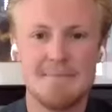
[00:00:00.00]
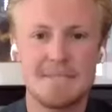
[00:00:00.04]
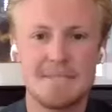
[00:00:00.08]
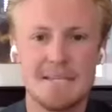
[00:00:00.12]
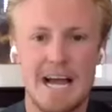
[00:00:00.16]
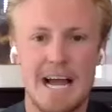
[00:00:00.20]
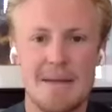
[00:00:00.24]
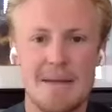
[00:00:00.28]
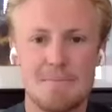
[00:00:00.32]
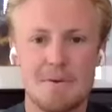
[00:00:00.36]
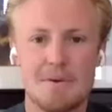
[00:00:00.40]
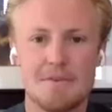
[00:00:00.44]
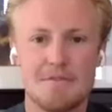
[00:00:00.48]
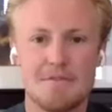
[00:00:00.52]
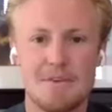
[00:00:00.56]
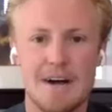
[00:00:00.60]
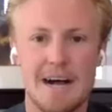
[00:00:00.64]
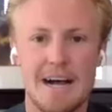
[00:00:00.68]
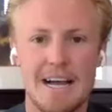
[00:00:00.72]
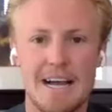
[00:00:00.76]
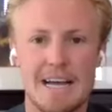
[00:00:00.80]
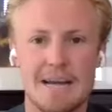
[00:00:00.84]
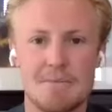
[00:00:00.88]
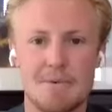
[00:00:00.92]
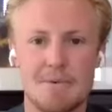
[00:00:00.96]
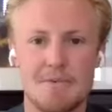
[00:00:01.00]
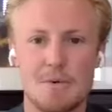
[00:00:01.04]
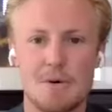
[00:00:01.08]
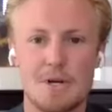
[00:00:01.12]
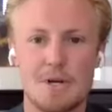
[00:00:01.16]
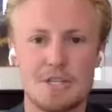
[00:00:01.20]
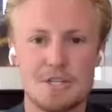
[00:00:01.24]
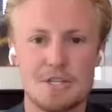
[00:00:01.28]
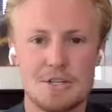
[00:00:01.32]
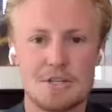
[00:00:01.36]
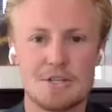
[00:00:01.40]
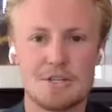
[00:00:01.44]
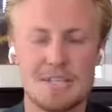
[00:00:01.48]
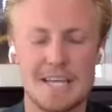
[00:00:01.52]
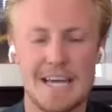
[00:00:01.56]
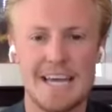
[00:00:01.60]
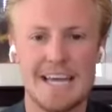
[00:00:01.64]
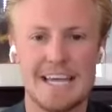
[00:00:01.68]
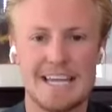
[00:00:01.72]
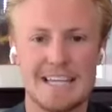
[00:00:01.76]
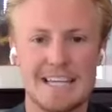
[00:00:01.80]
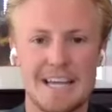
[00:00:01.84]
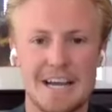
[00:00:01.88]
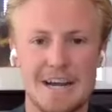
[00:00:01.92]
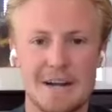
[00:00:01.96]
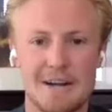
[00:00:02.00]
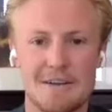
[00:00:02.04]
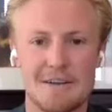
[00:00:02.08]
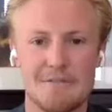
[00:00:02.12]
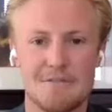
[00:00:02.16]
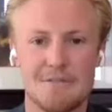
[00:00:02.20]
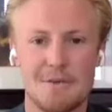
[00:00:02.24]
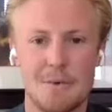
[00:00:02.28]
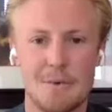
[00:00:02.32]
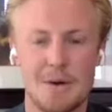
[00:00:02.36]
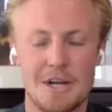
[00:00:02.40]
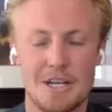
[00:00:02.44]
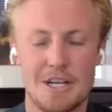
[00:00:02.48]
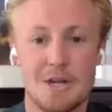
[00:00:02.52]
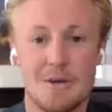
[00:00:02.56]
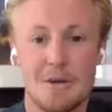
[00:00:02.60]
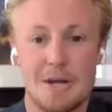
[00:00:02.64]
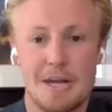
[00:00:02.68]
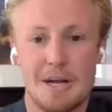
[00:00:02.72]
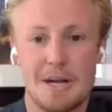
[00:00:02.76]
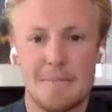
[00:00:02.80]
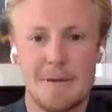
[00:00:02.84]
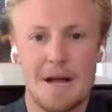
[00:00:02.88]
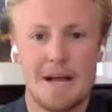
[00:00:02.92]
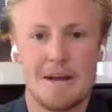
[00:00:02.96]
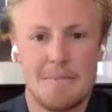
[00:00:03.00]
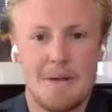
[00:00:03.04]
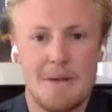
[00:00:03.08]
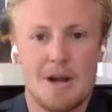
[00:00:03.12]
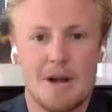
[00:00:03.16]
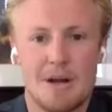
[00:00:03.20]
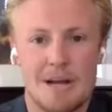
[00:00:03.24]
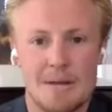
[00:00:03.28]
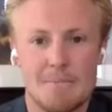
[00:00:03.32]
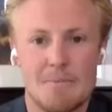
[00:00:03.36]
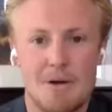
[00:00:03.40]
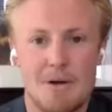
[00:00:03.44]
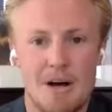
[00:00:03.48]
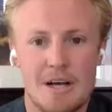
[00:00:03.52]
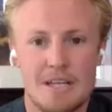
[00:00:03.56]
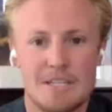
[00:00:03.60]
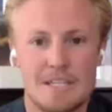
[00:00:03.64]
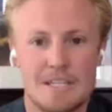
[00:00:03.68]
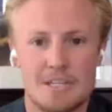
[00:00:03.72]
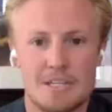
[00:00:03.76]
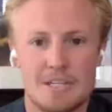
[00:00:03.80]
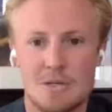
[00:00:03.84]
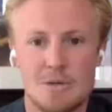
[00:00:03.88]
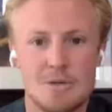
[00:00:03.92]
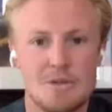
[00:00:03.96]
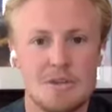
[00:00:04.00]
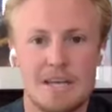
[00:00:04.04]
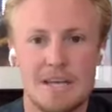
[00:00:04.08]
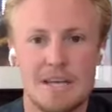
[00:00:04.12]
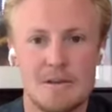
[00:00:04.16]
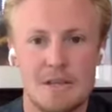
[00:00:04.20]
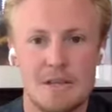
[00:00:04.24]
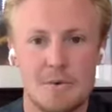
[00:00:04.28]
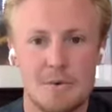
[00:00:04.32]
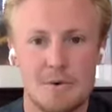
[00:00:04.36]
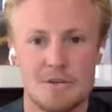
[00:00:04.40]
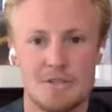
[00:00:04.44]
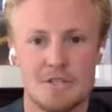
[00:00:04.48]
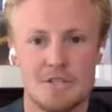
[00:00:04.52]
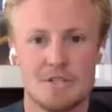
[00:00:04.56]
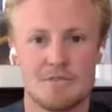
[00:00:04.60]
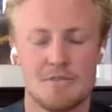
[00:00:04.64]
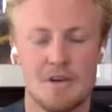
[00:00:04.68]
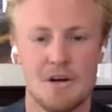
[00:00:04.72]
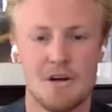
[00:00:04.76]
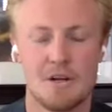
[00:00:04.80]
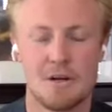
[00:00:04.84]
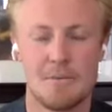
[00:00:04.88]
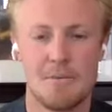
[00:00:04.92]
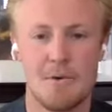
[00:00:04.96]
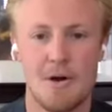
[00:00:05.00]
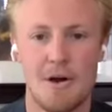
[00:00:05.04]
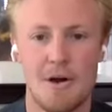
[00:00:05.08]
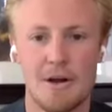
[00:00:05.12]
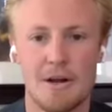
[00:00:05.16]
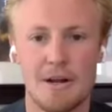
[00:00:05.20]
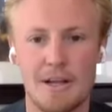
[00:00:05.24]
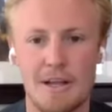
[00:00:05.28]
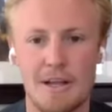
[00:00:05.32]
type of vibe of what you're saying there. Of when you hear about American politics, you think that we're just falling apart.